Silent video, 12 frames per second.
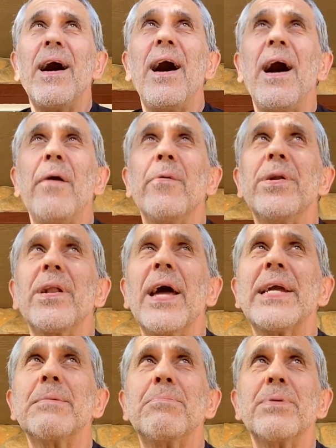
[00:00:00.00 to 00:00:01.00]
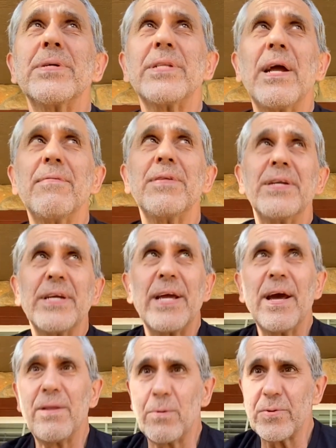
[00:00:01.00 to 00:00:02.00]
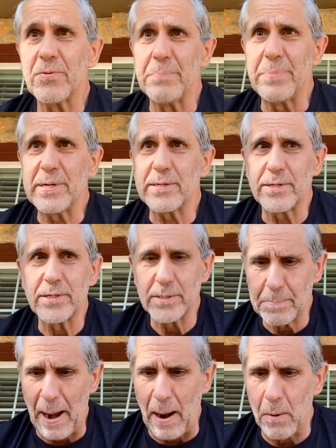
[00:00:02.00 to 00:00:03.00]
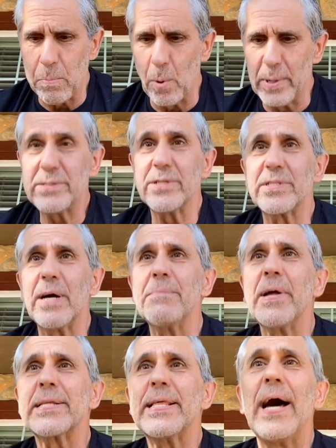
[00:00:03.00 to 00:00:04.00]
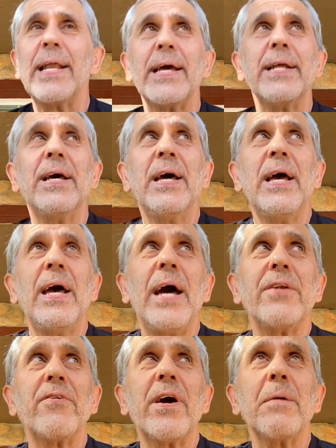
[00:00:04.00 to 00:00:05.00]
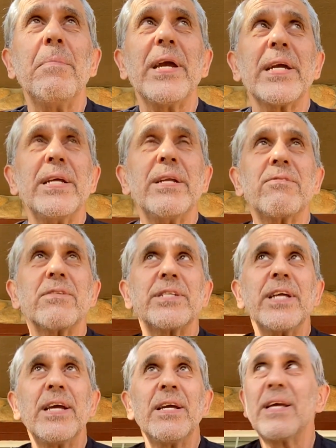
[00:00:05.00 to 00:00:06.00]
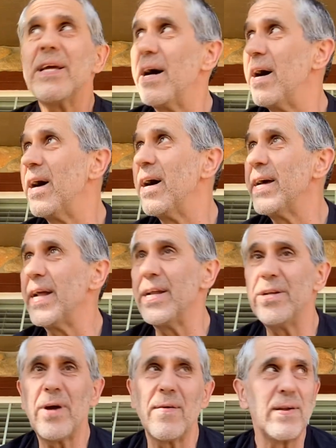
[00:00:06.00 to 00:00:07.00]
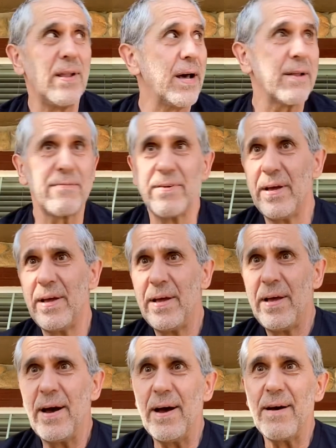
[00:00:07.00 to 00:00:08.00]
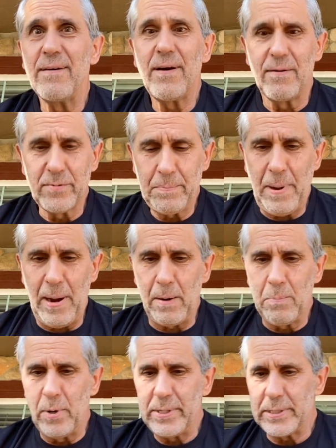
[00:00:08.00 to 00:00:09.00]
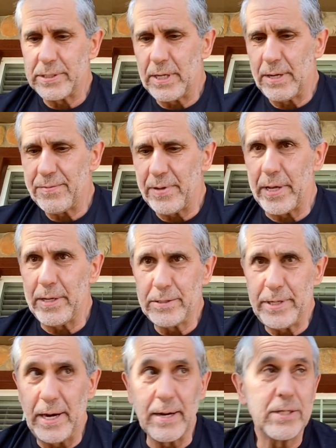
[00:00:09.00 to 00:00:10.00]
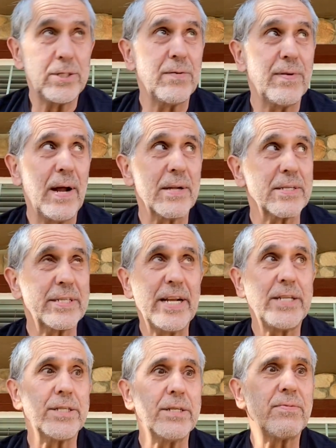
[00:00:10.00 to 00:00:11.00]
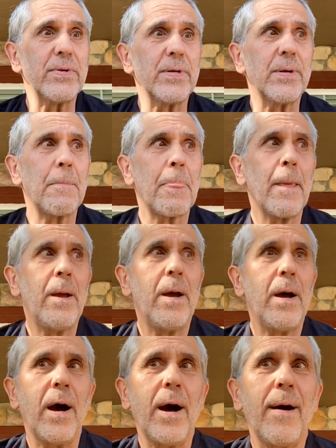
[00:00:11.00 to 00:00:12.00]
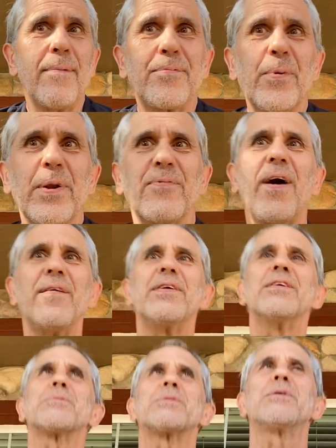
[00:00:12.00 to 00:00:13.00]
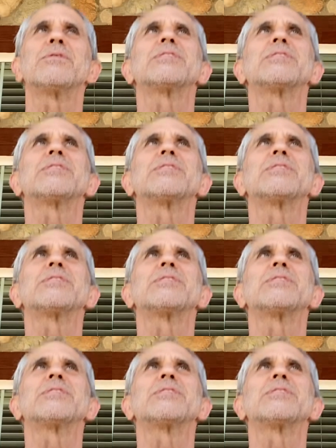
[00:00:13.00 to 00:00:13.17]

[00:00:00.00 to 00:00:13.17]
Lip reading: I would like to put everything together with some pictures and PowerPoints or something like that, and try to make it interesting. And I do have a lot of good PowerPoints and stuff that I use down at juvenile detention for 25 years with those